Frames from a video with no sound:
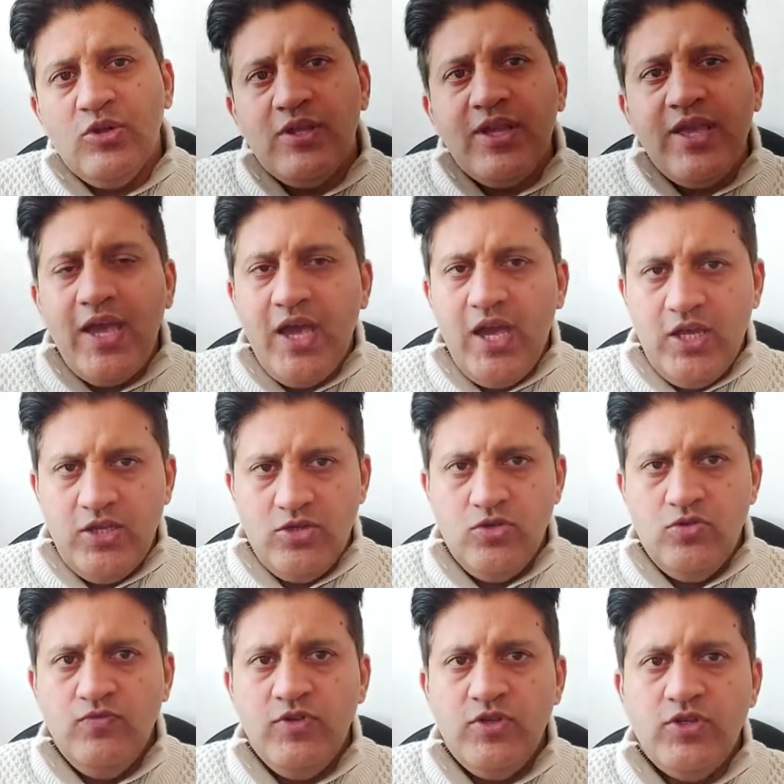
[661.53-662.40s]

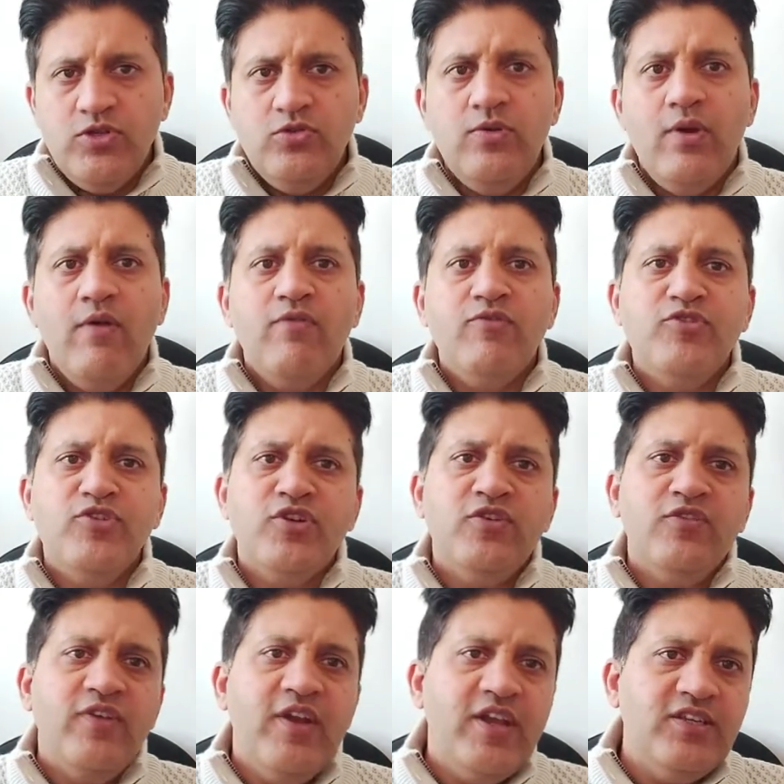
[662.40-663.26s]
cash which you have
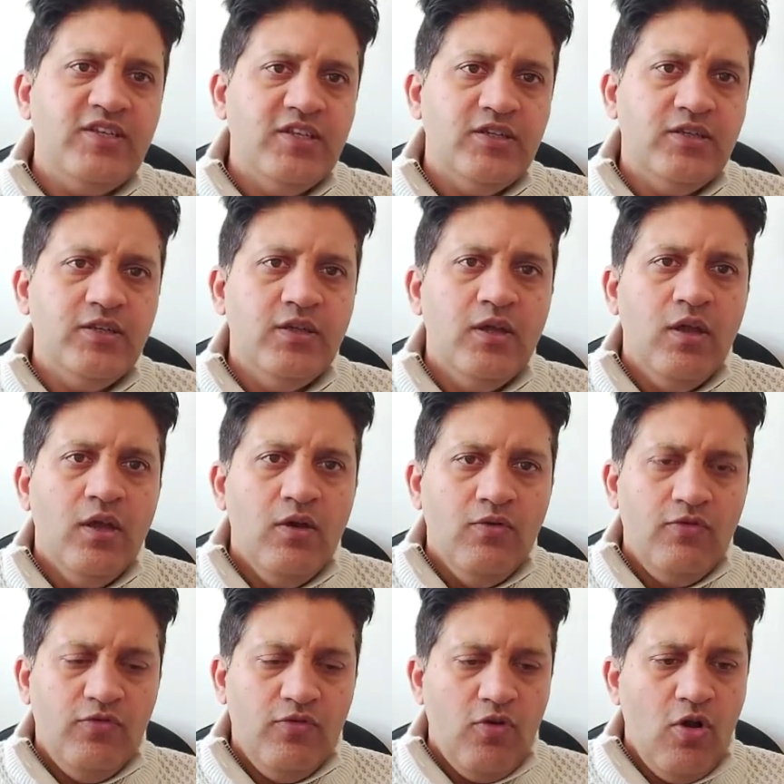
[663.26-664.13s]
generated
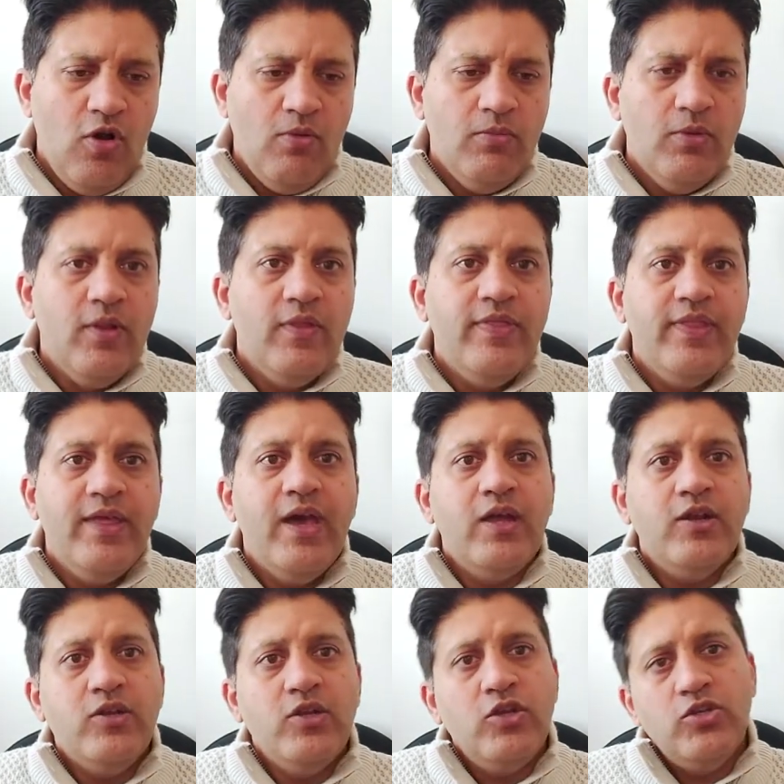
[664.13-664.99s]
from
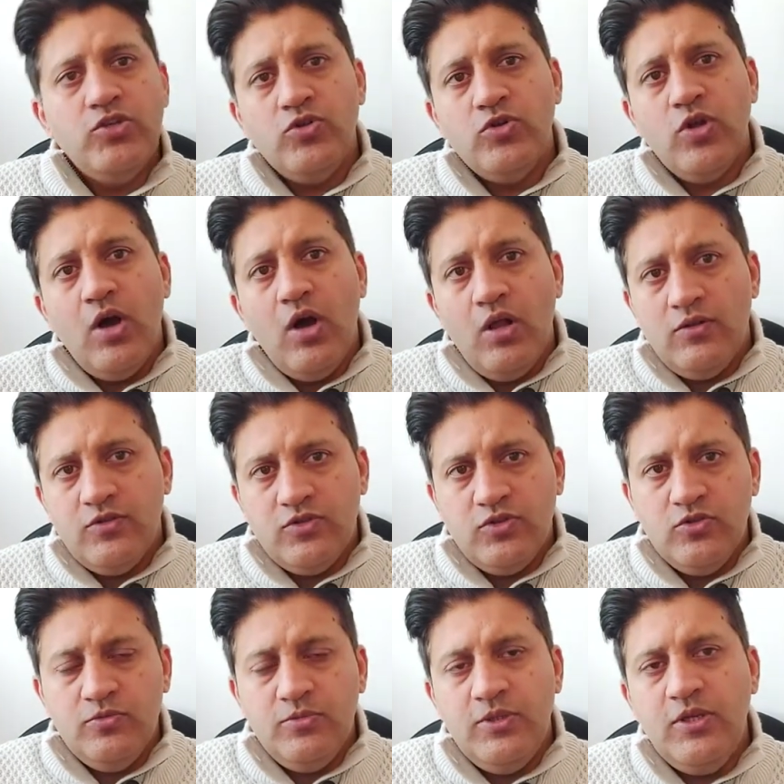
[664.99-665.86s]
that should
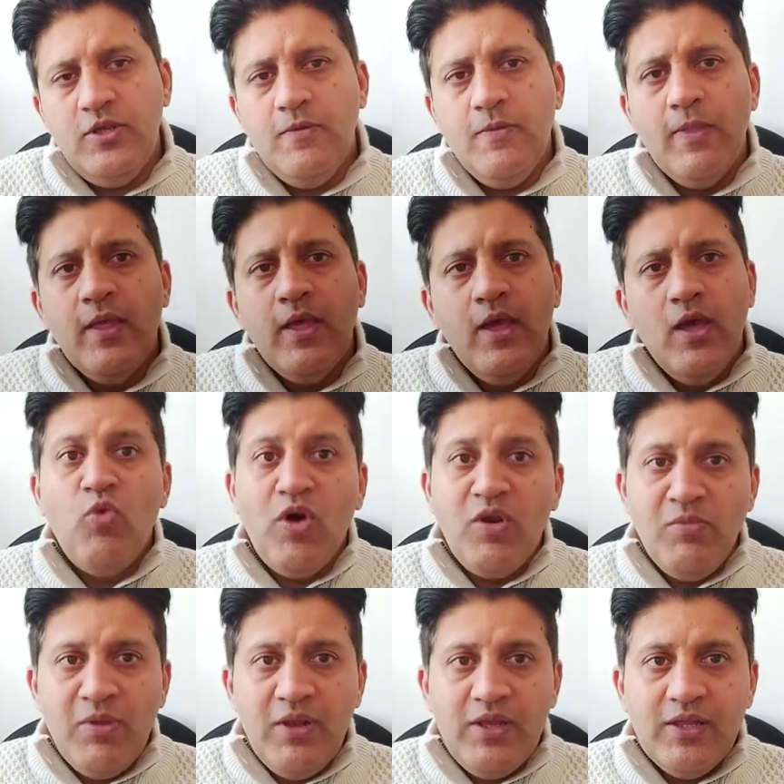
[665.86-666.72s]
also be
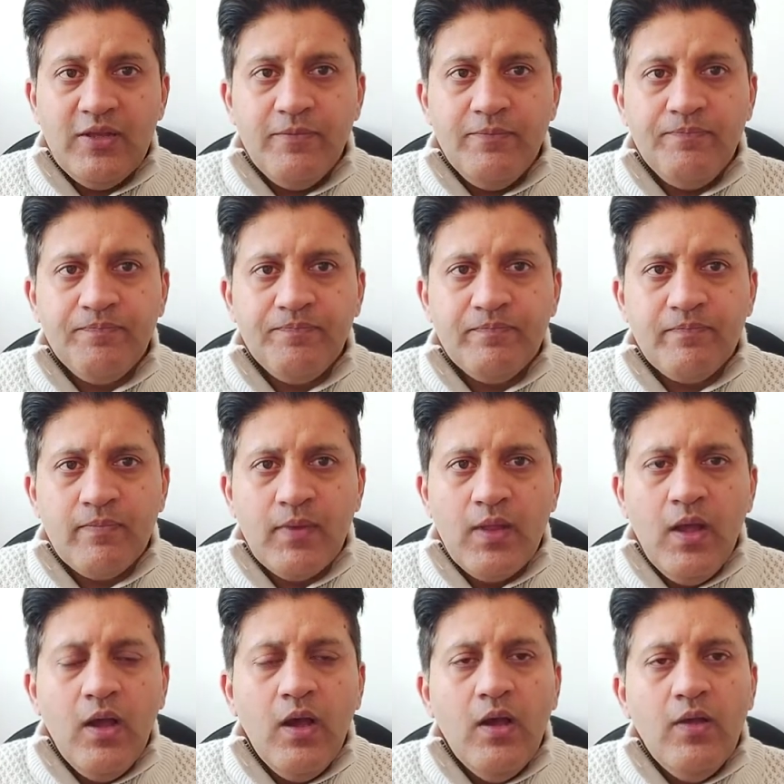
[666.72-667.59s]
1 million.
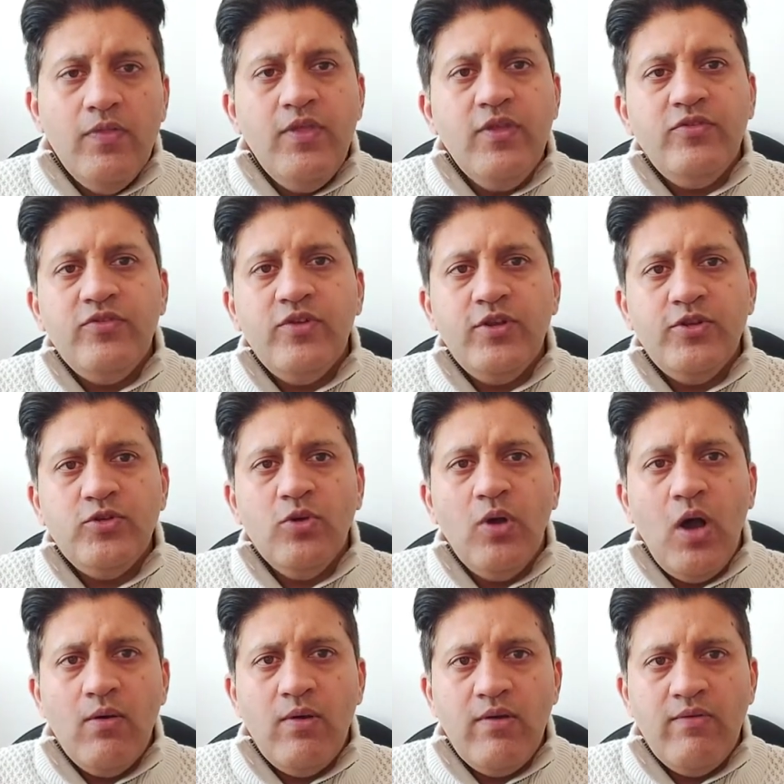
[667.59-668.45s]
This ratio,
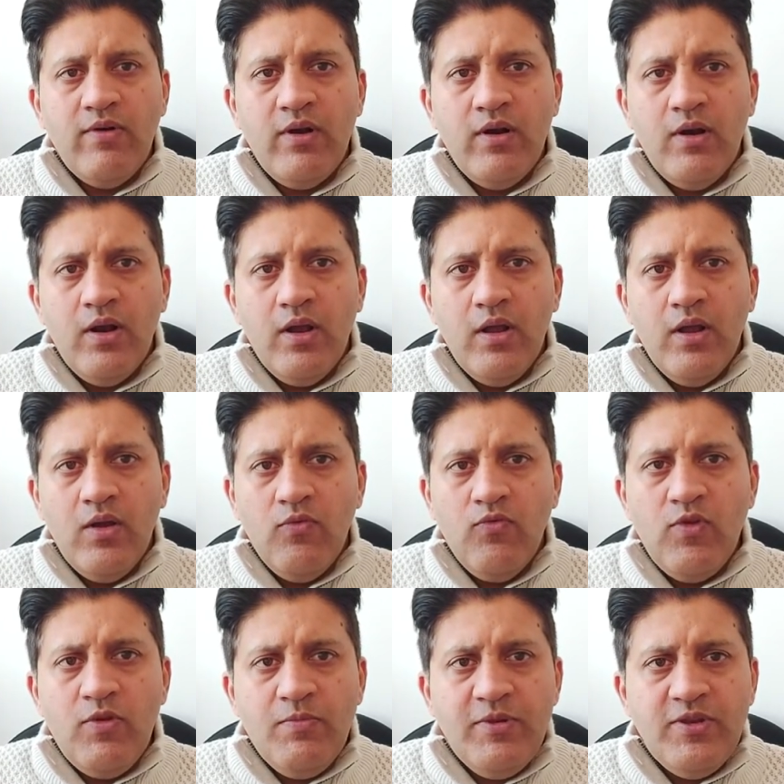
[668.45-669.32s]
however,
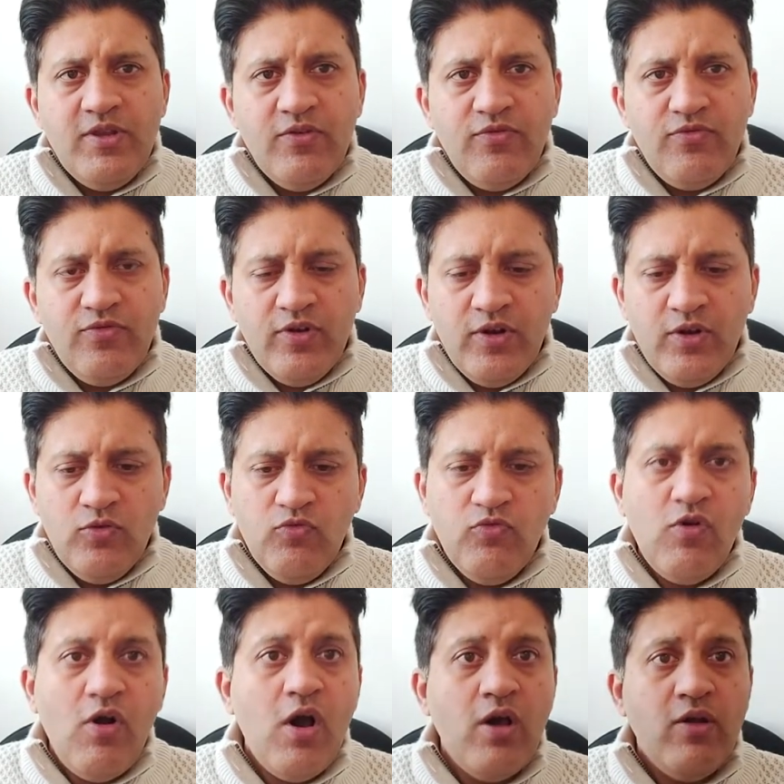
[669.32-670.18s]
will be different
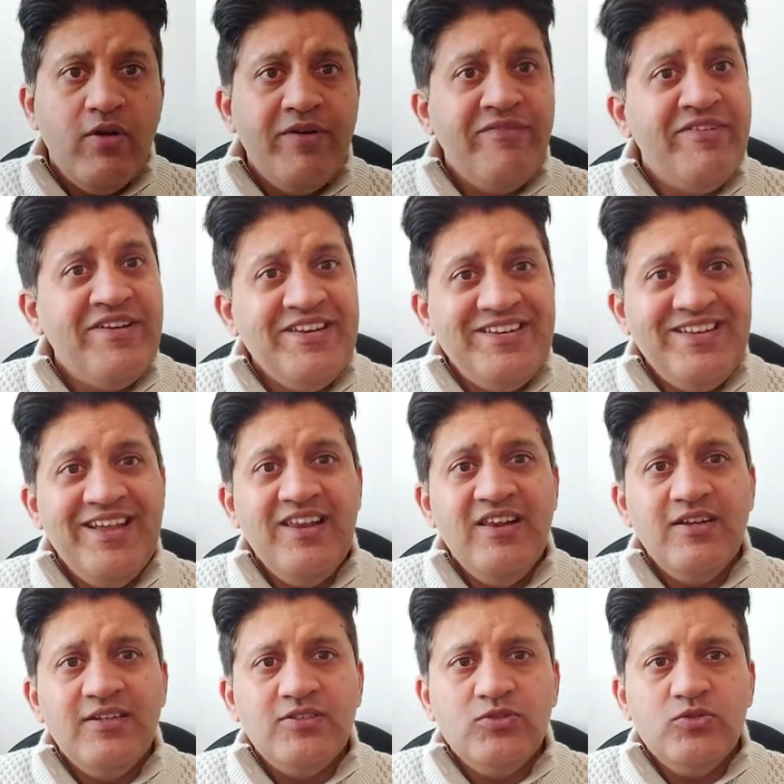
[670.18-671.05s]
for
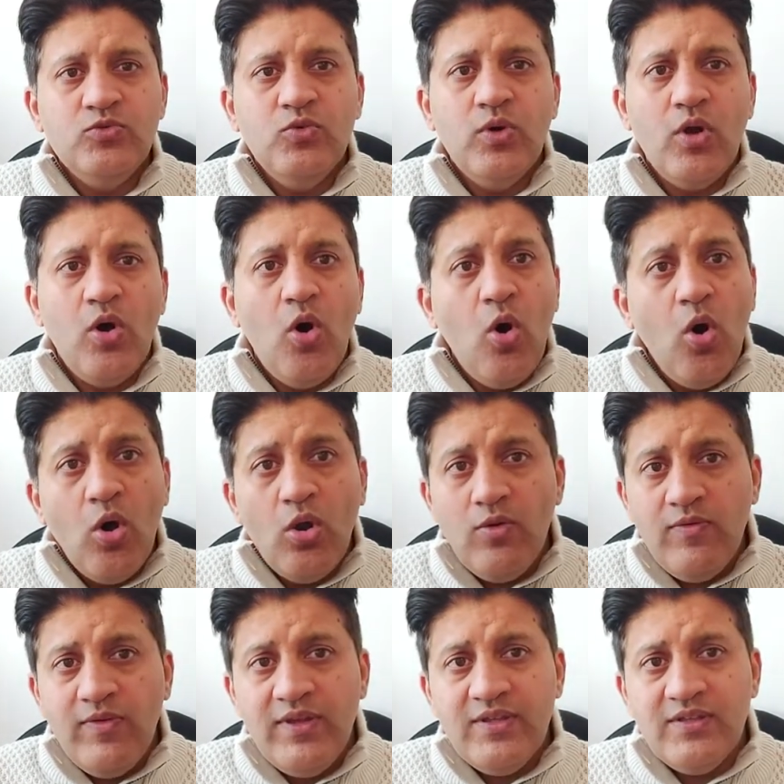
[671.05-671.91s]
retailers who are
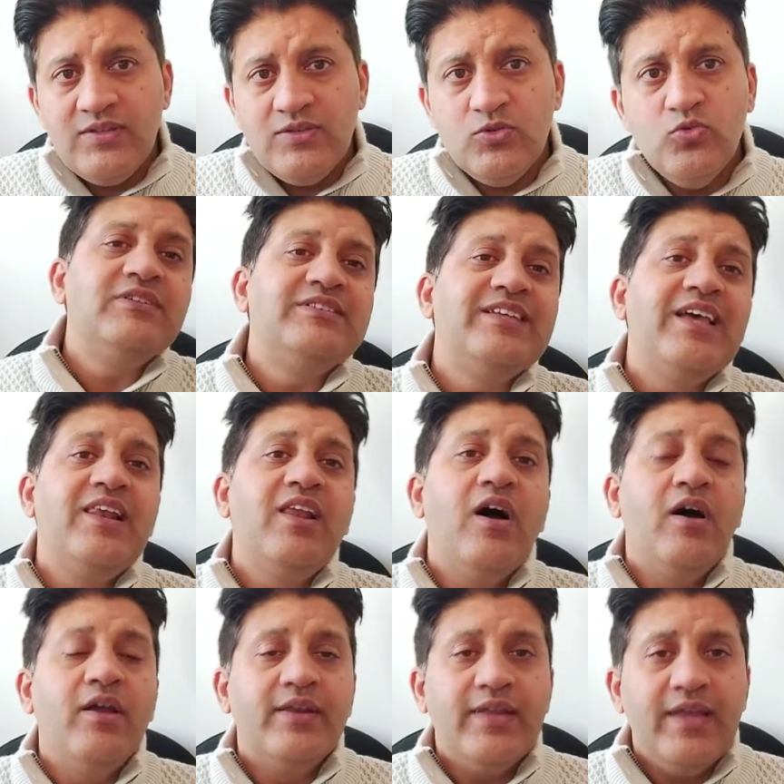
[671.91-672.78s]
always who sell
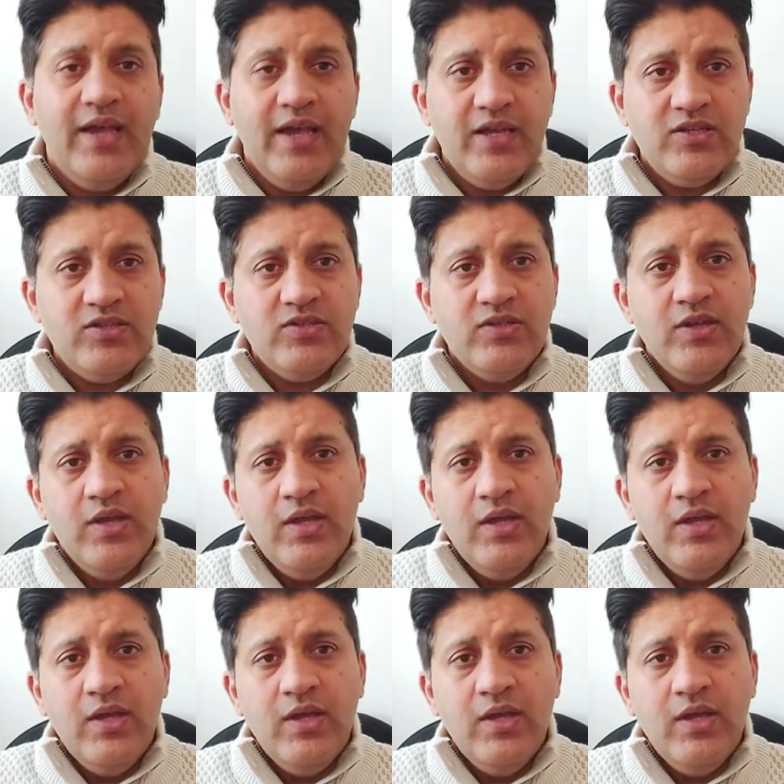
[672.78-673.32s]
on cash,